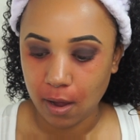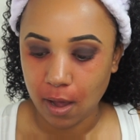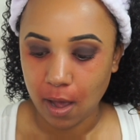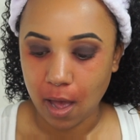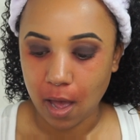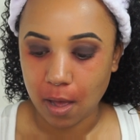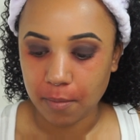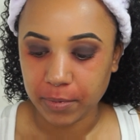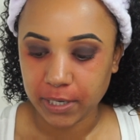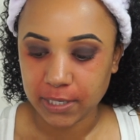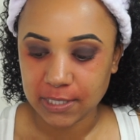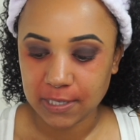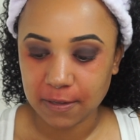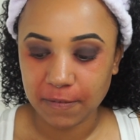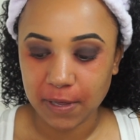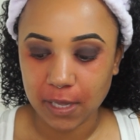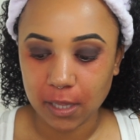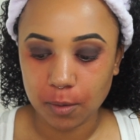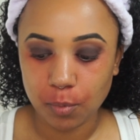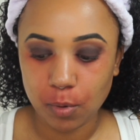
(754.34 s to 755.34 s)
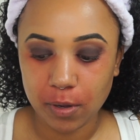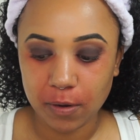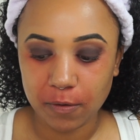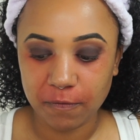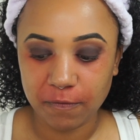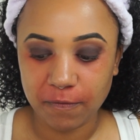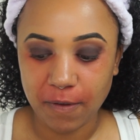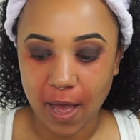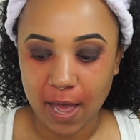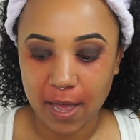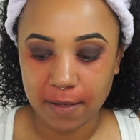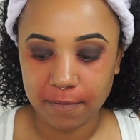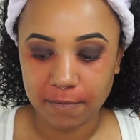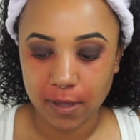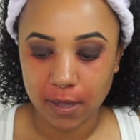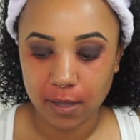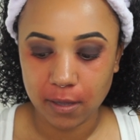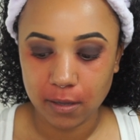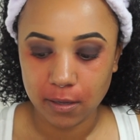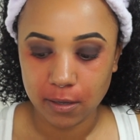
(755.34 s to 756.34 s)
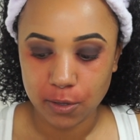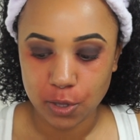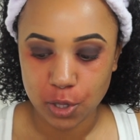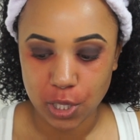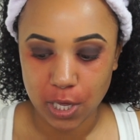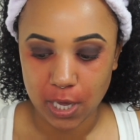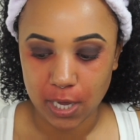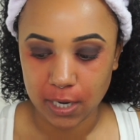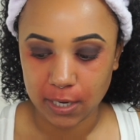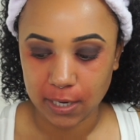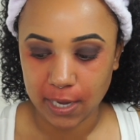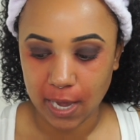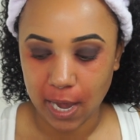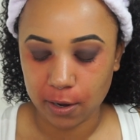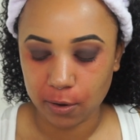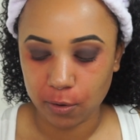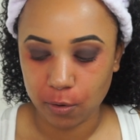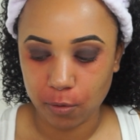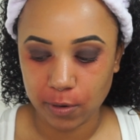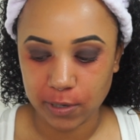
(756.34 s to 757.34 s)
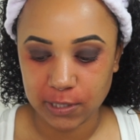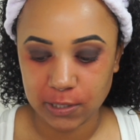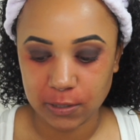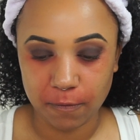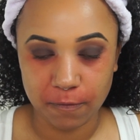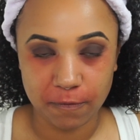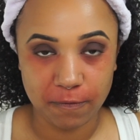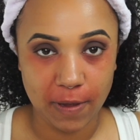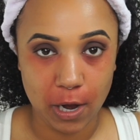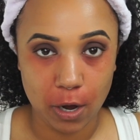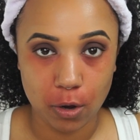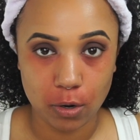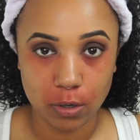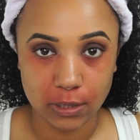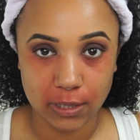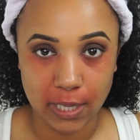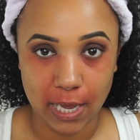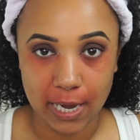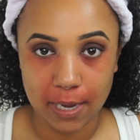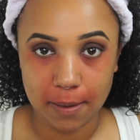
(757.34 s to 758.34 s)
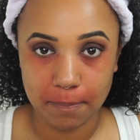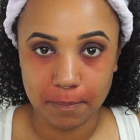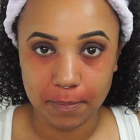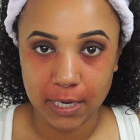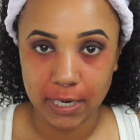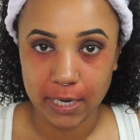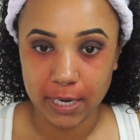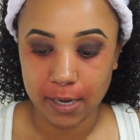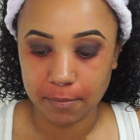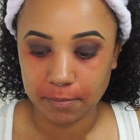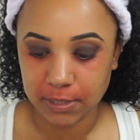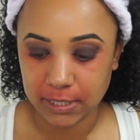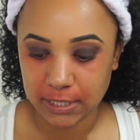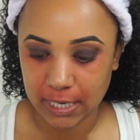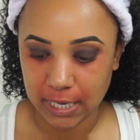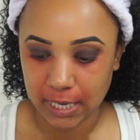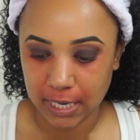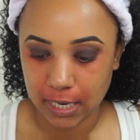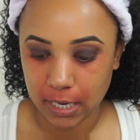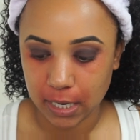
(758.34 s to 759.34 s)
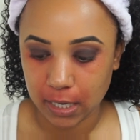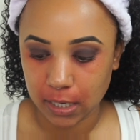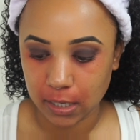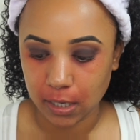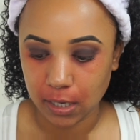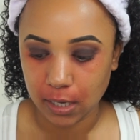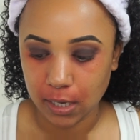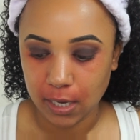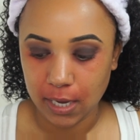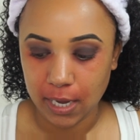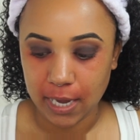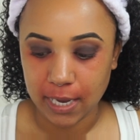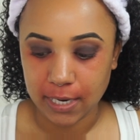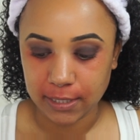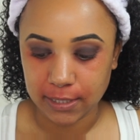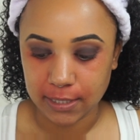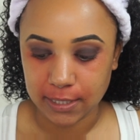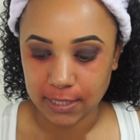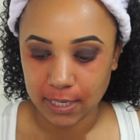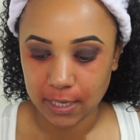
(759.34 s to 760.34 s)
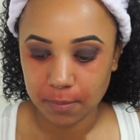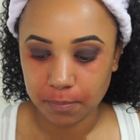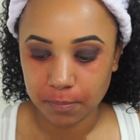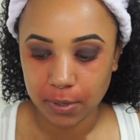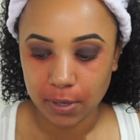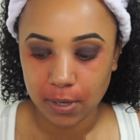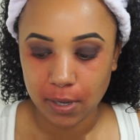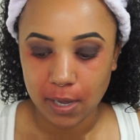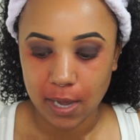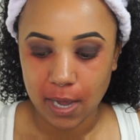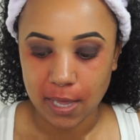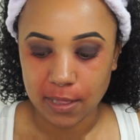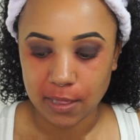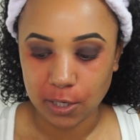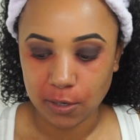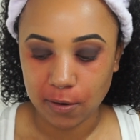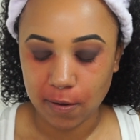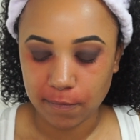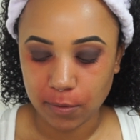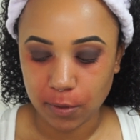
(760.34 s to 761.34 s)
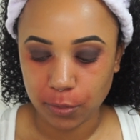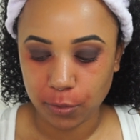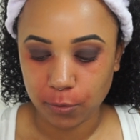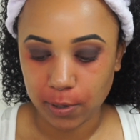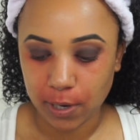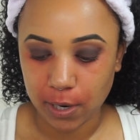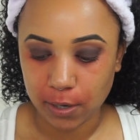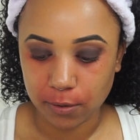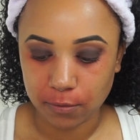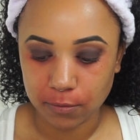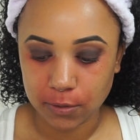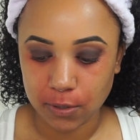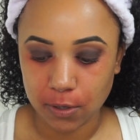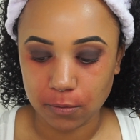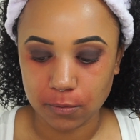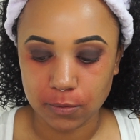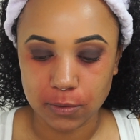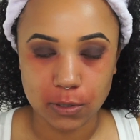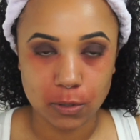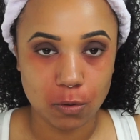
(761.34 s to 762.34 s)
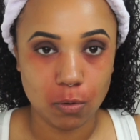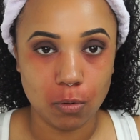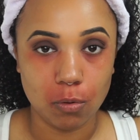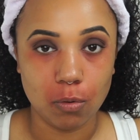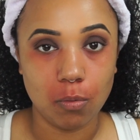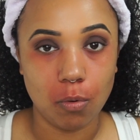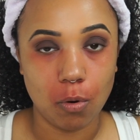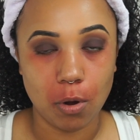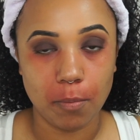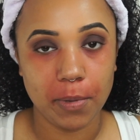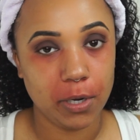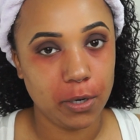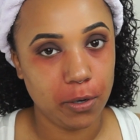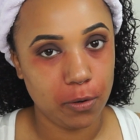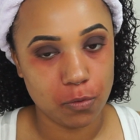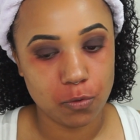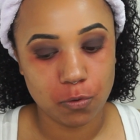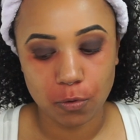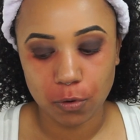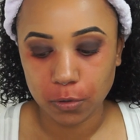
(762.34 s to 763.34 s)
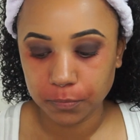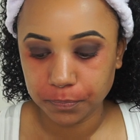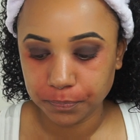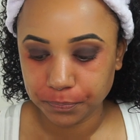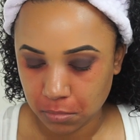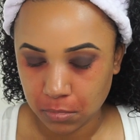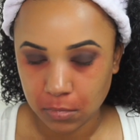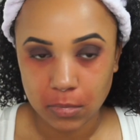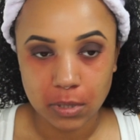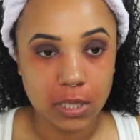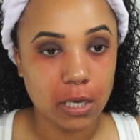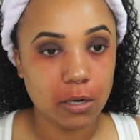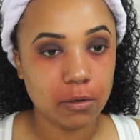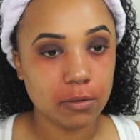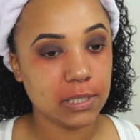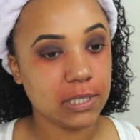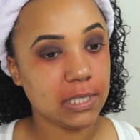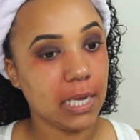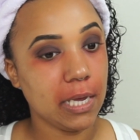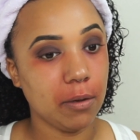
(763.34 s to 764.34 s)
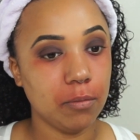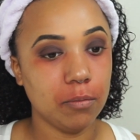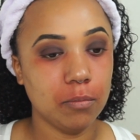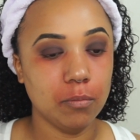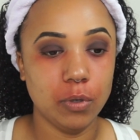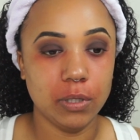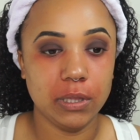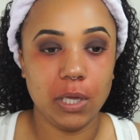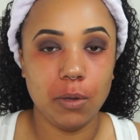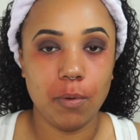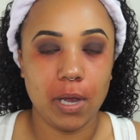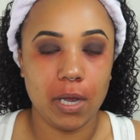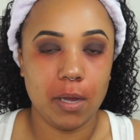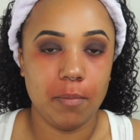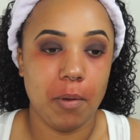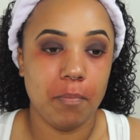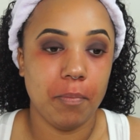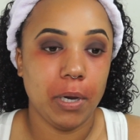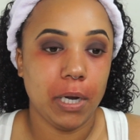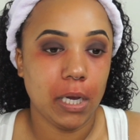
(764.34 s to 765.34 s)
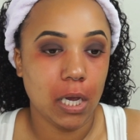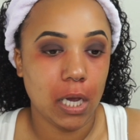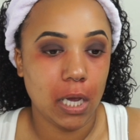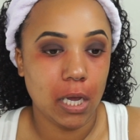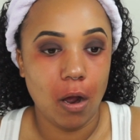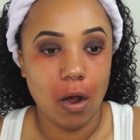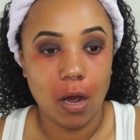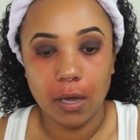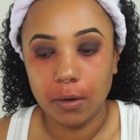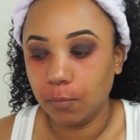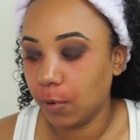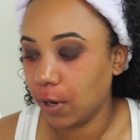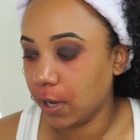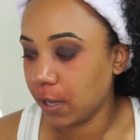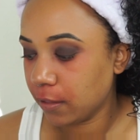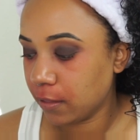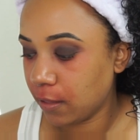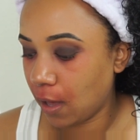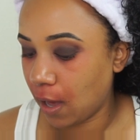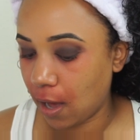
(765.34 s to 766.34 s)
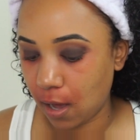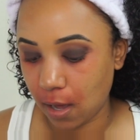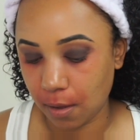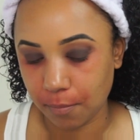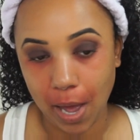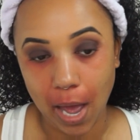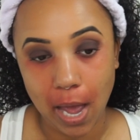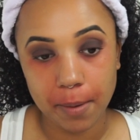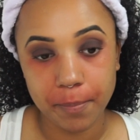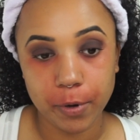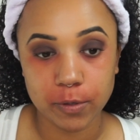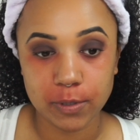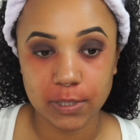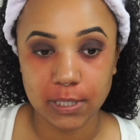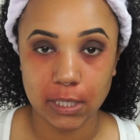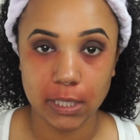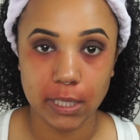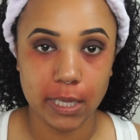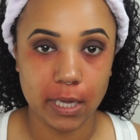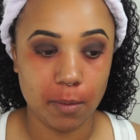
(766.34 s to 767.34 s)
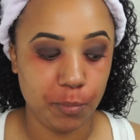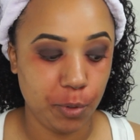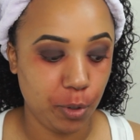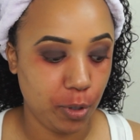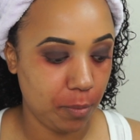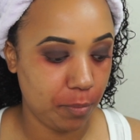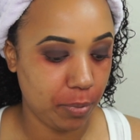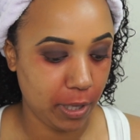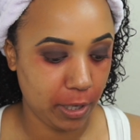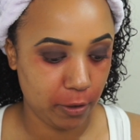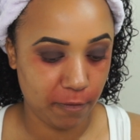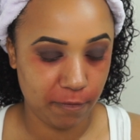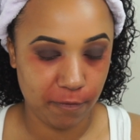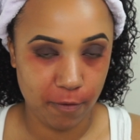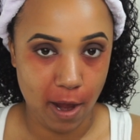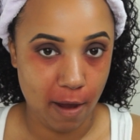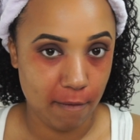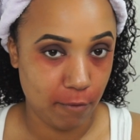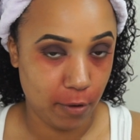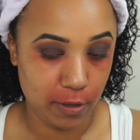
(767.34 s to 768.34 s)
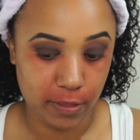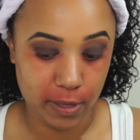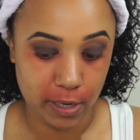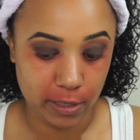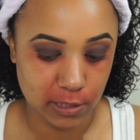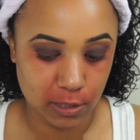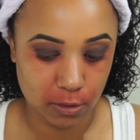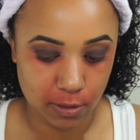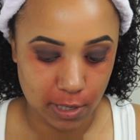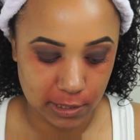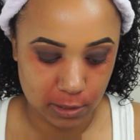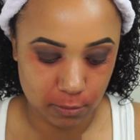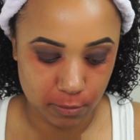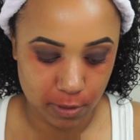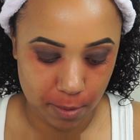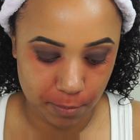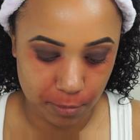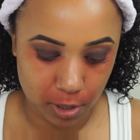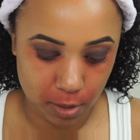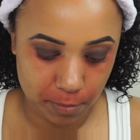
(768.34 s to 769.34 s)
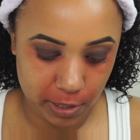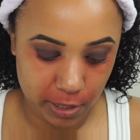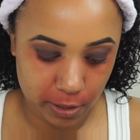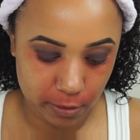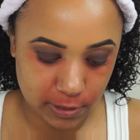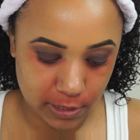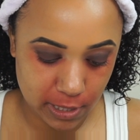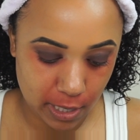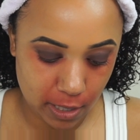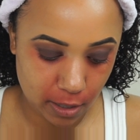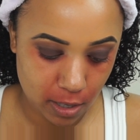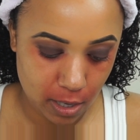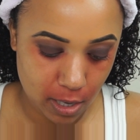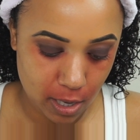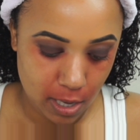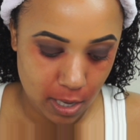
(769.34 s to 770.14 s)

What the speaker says: And it's available in 5 shade categories, so fair, light, medium, tan, and deep. And then you have the 3 undertones: cool, warm, and neutral. They don't say what they recommend putting it on with. I personally like a beauty blender for everything, so that's what I'm going to be using.